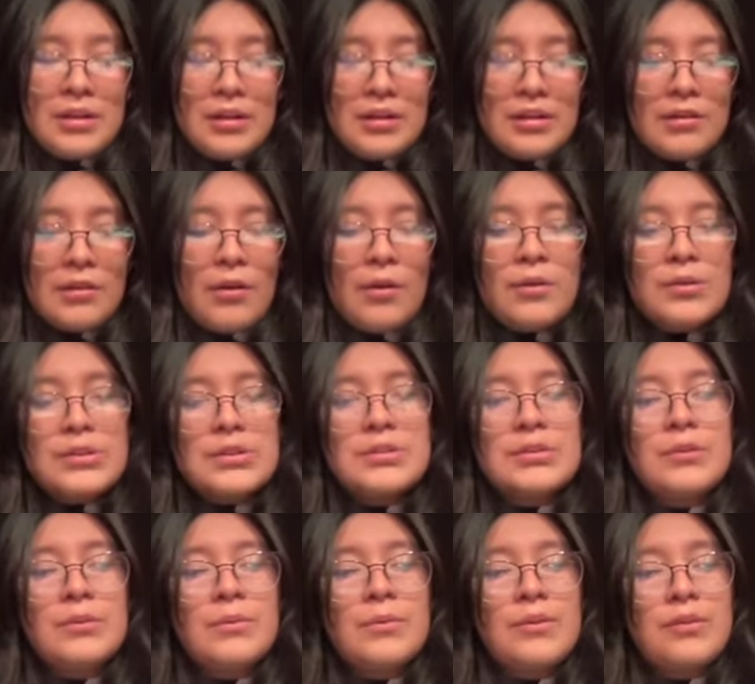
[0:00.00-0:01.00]
also
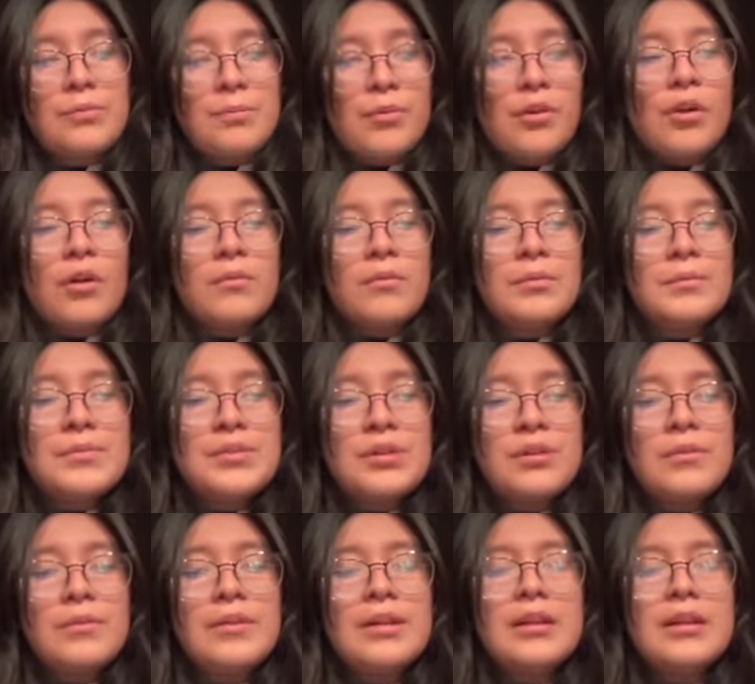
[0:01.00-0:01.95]
with problem solving